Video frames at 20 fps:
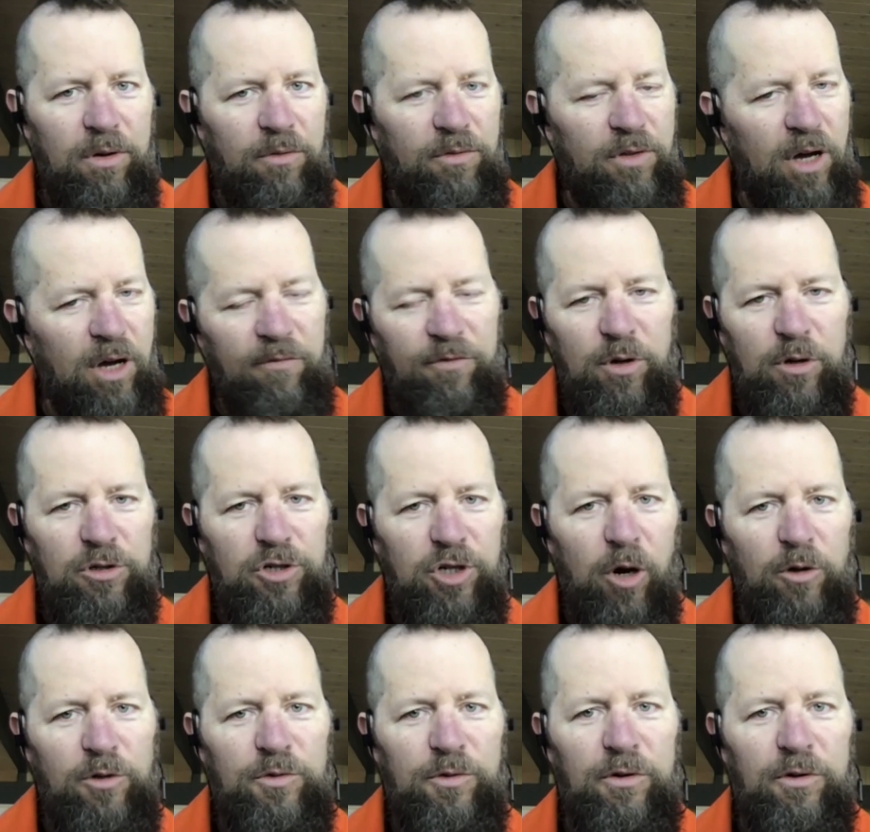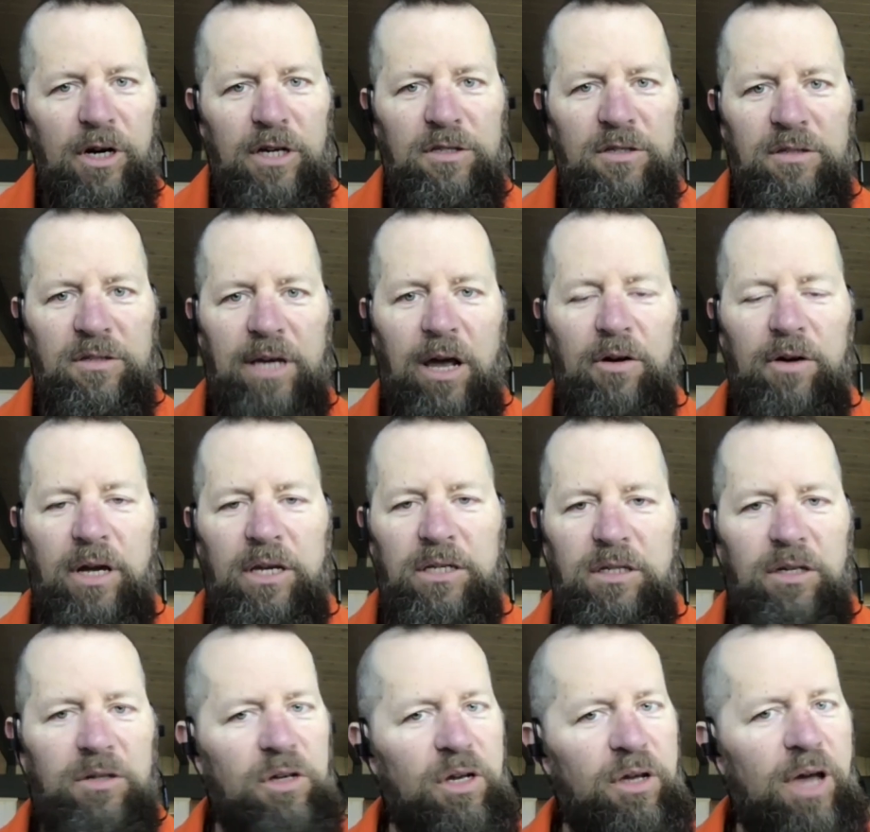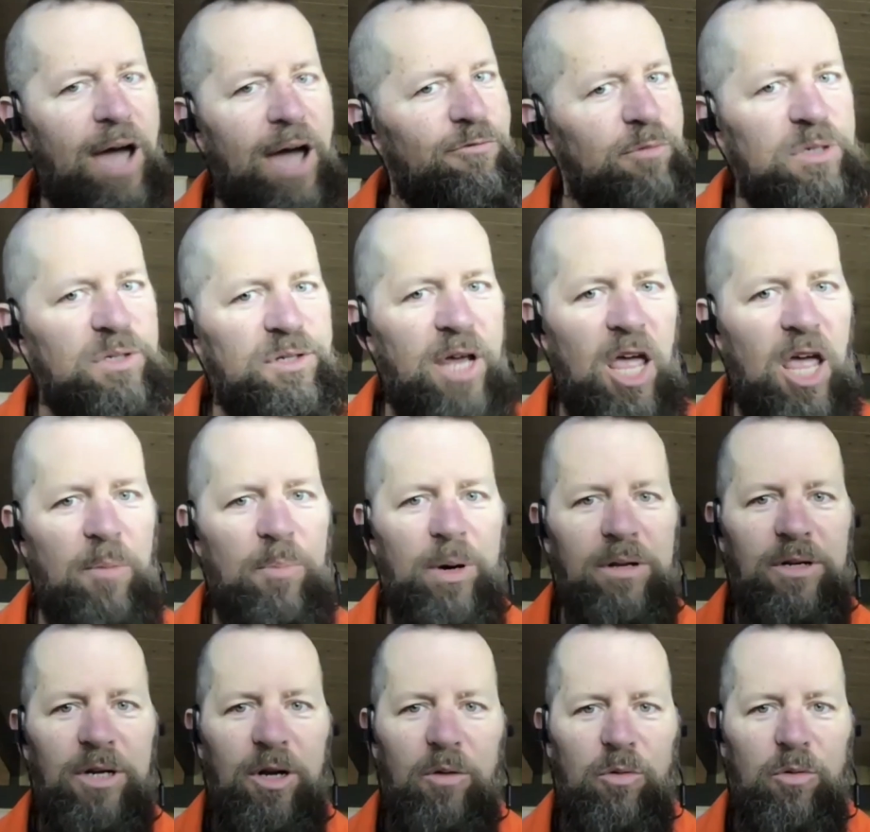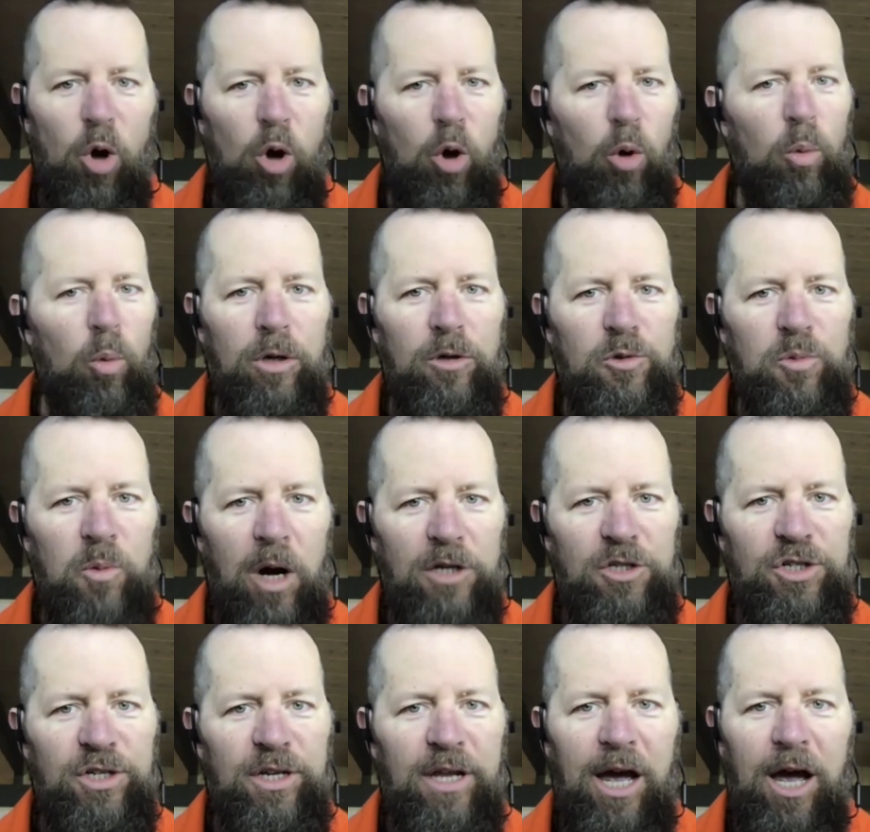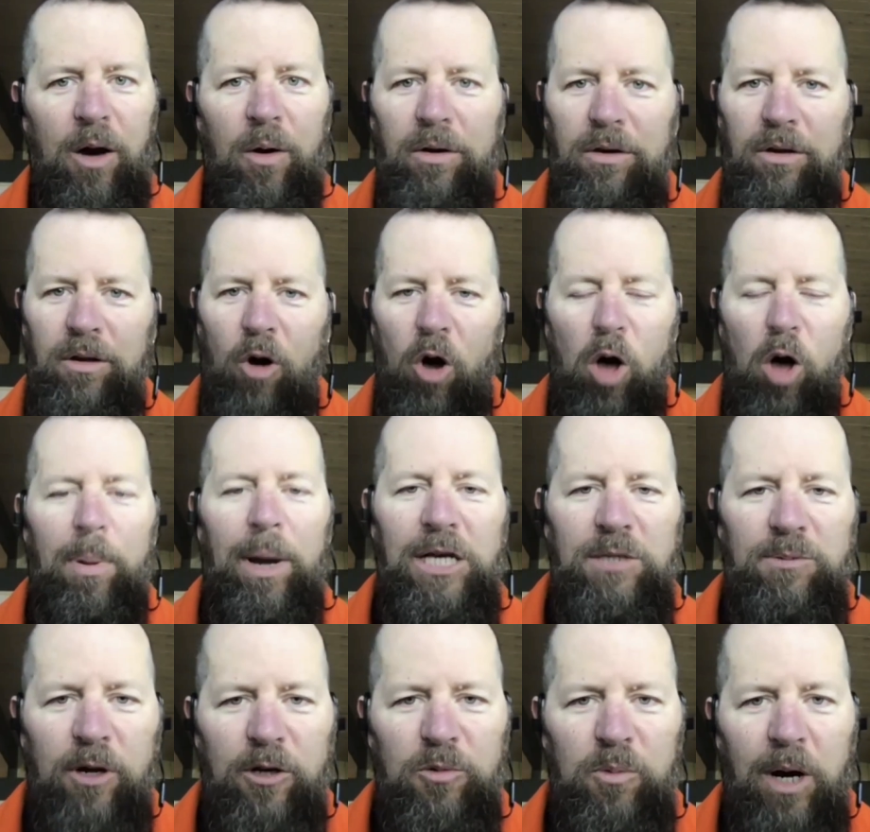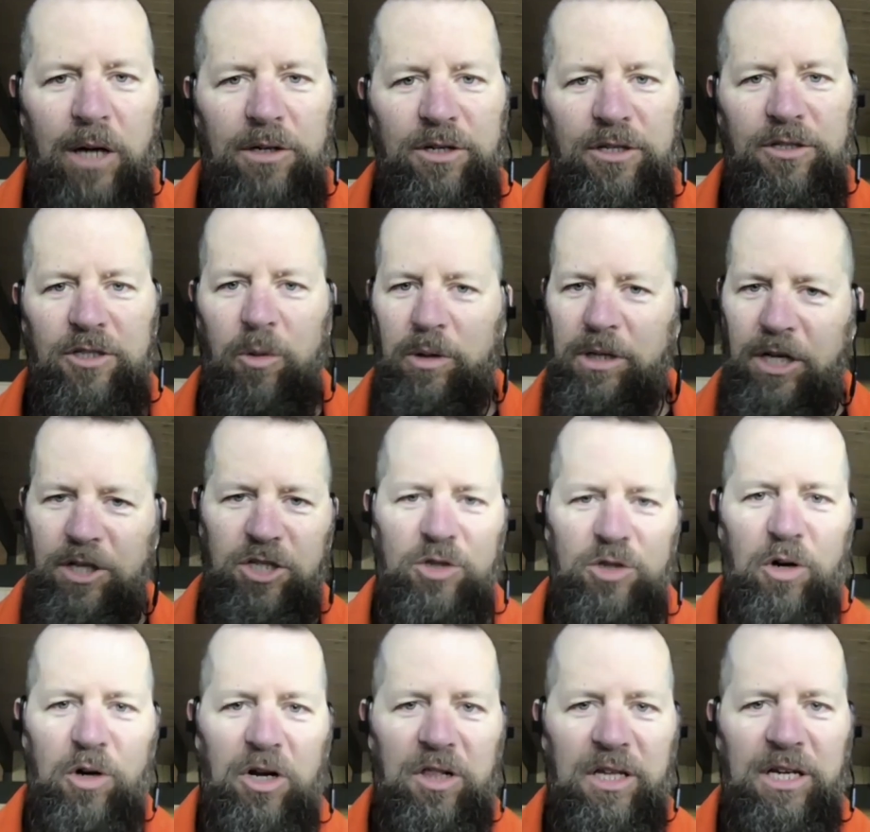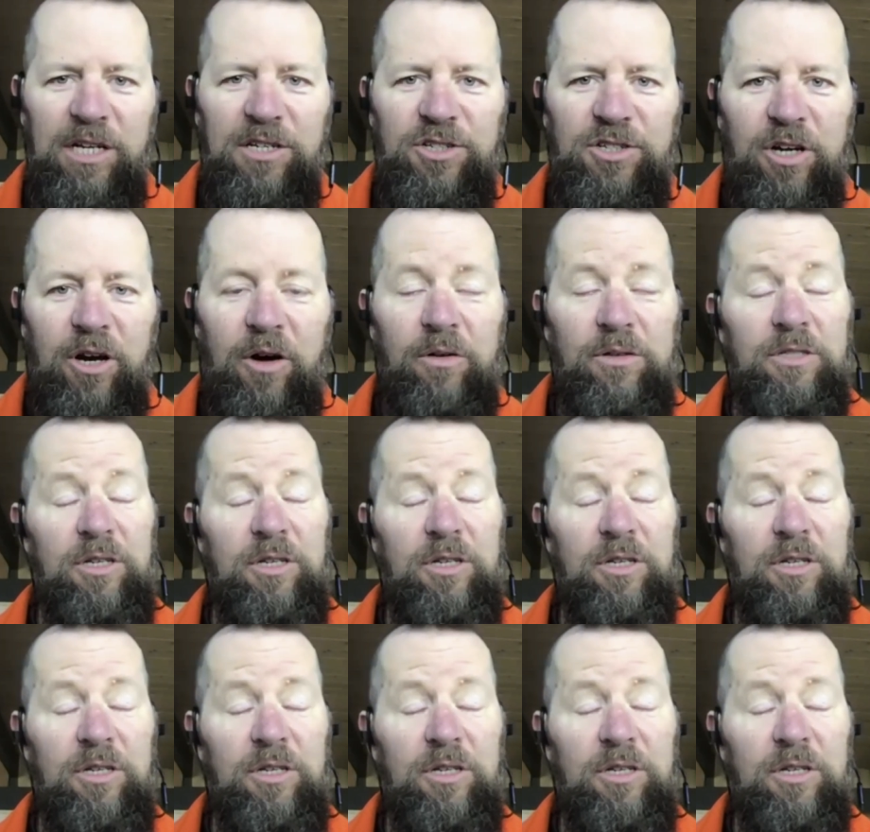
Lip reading: done a few shows for us Saturdays, and you have a mistake, but you know, the whole world's watching now, and all baseball is watching, so we need you to do a clean show.